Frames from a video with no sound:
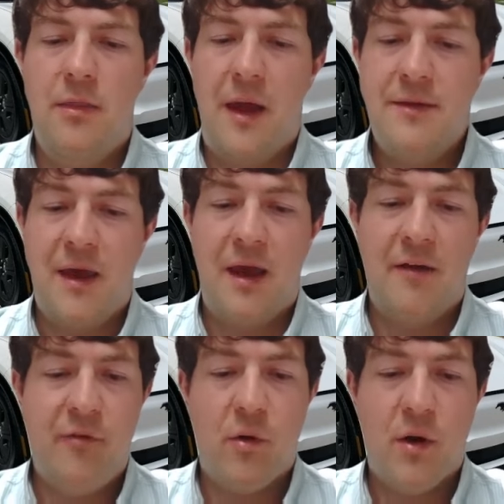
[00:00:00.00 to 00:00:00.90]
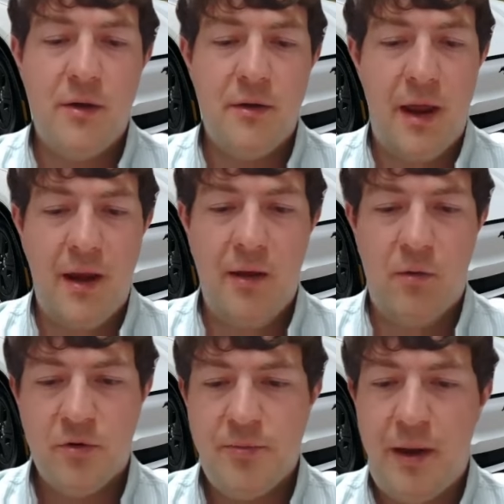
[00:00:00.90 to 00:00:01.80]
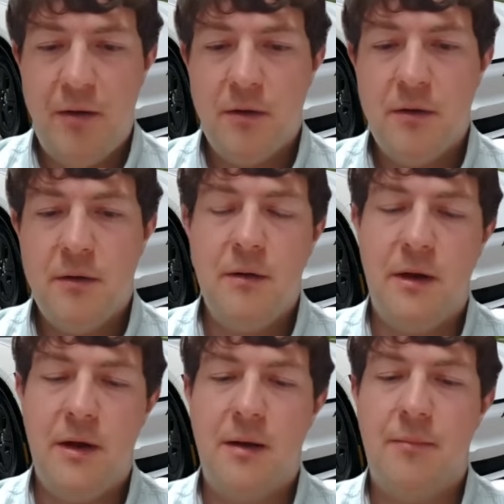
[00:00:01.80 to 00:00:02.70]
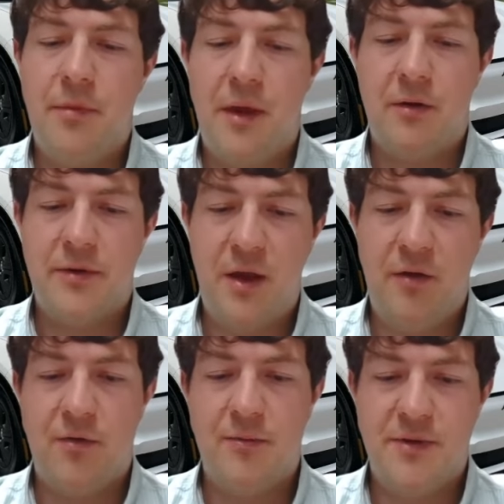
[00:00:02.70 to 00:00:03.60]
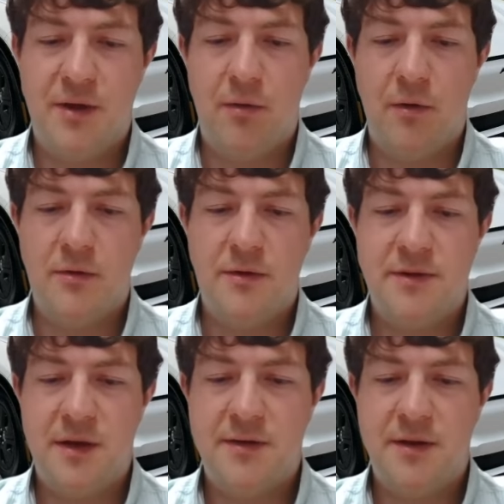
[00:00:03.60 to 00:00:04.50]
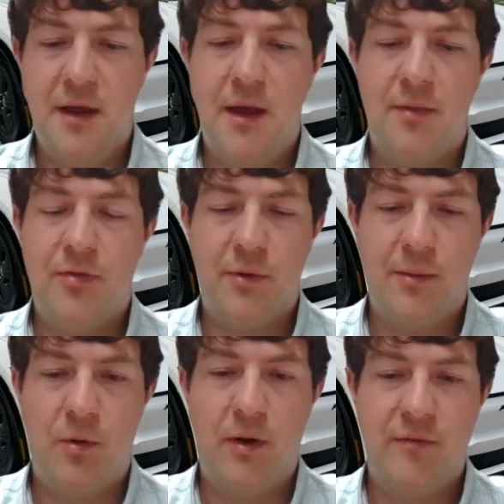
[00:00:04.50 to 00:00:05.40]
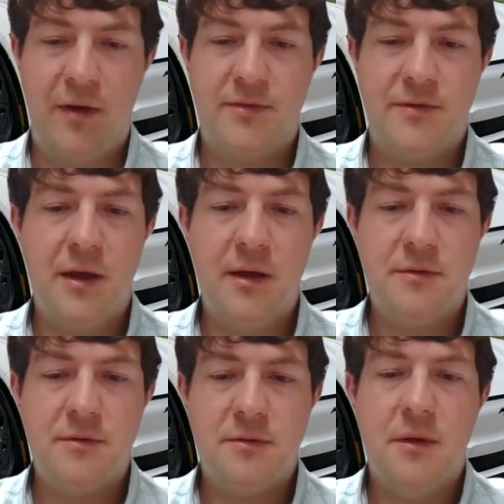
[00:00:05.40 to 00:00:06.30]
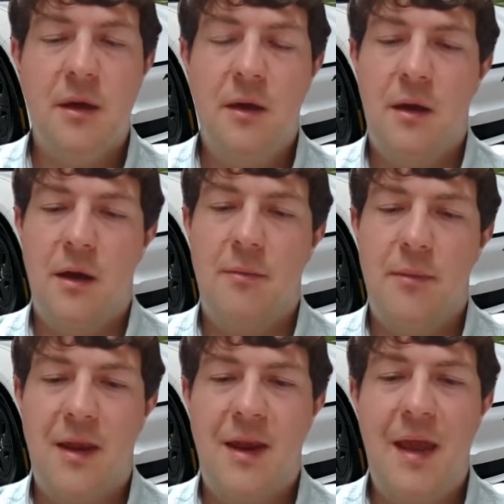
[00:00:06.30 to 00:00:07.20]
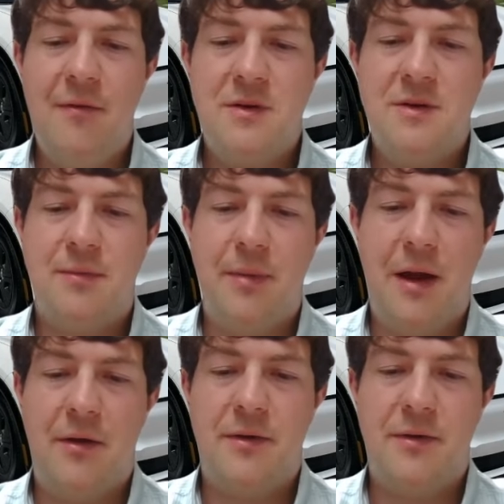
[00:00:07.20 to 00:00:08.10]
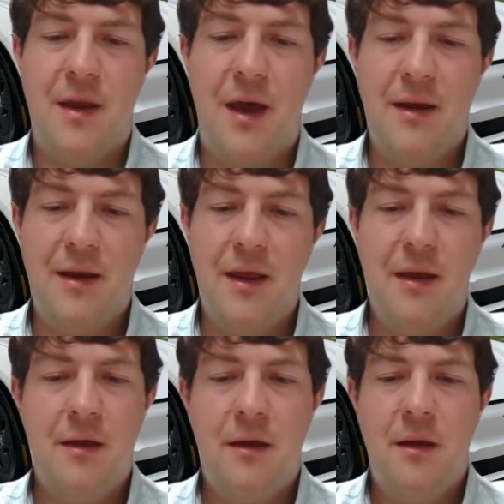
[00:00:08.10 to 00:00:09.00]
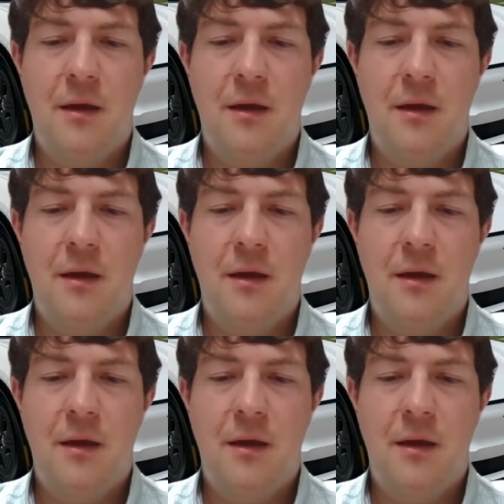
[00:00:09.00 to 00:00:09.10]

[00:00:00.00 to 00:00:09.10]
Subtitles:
that's at 480 horsepower. That'll take you from 0 to 60 in 3.5 seconds. And it averages about 90